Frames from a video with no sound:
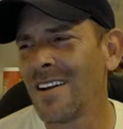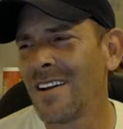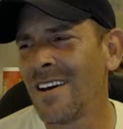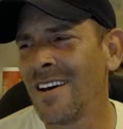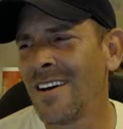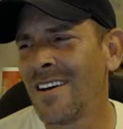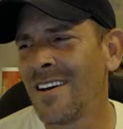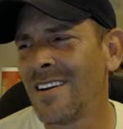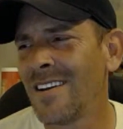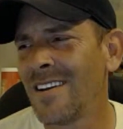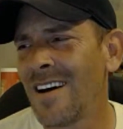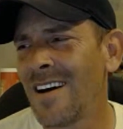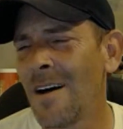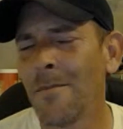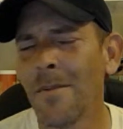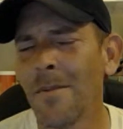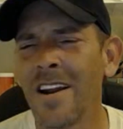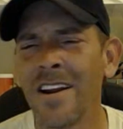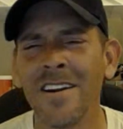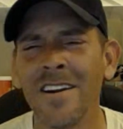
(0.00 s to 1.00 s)
and I'm
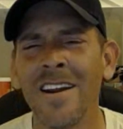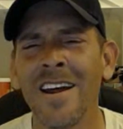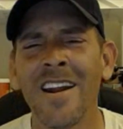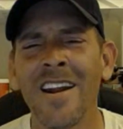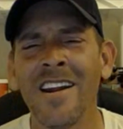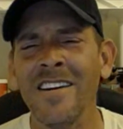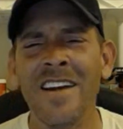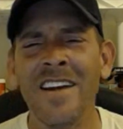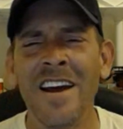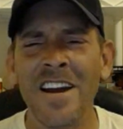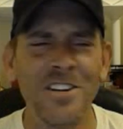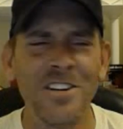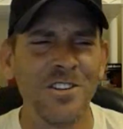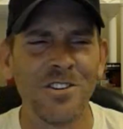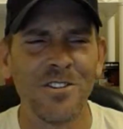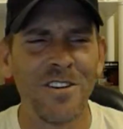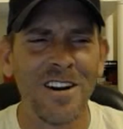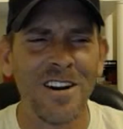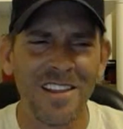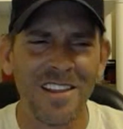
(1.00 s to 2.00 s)
not in any
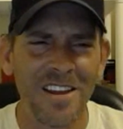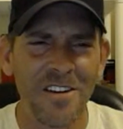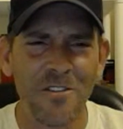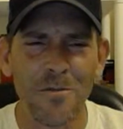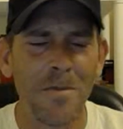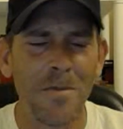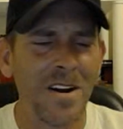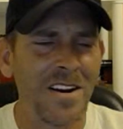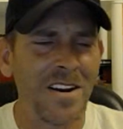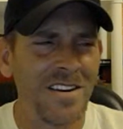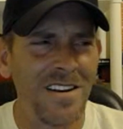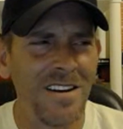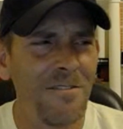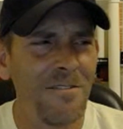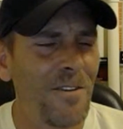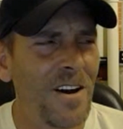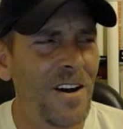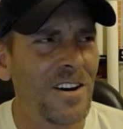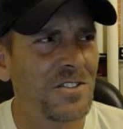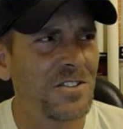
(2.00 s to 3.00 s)
danger or anything with my
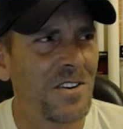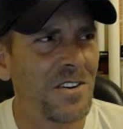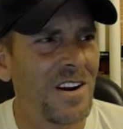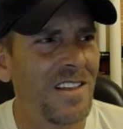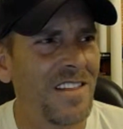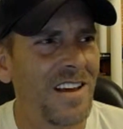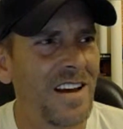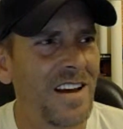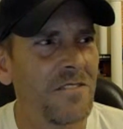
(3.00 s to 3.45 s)
defects or anything.